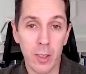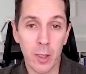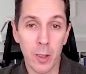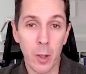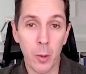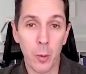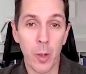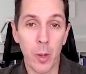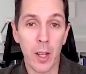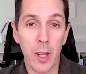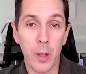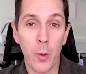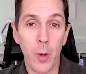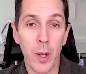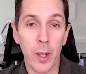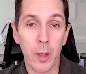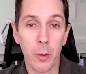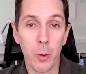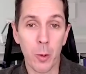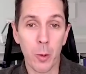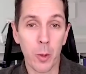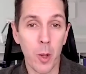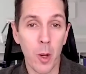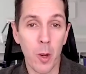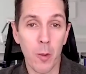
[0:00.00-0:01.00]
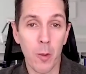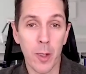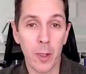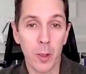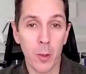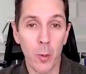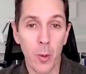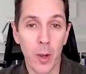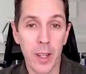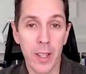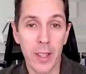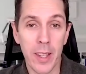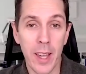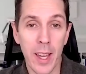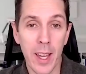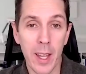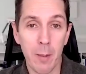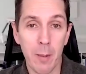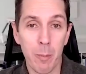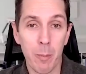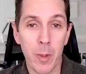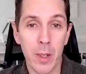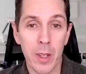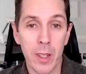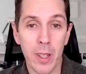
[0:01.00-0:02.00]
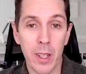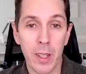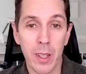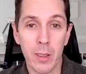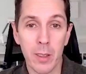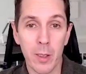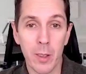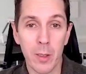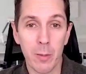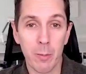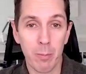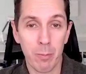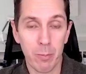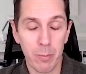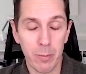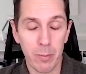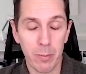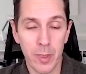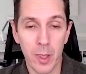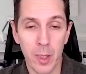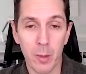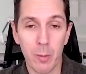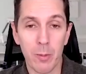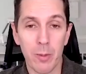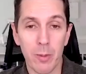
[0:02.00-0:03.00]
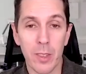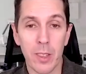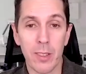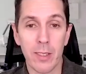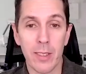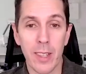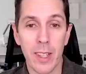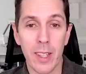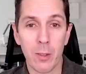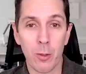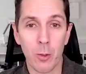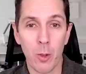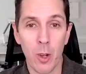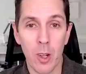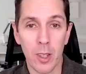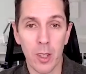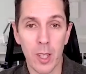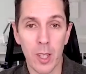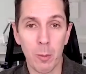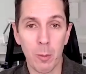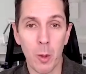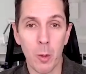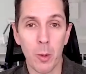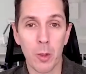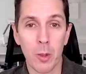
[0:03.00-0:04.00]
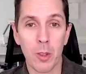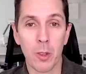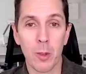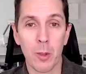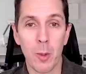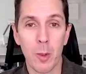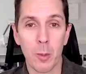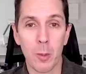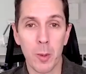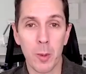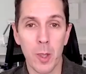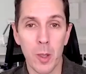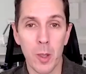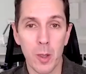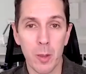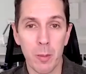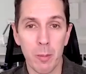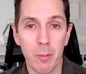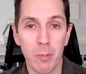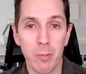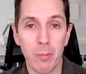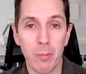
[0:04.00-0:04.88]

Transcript: I know we're not quite through COVID quite yet, but uh, you know, just stay strong, keep doing what you're supposed to be doing.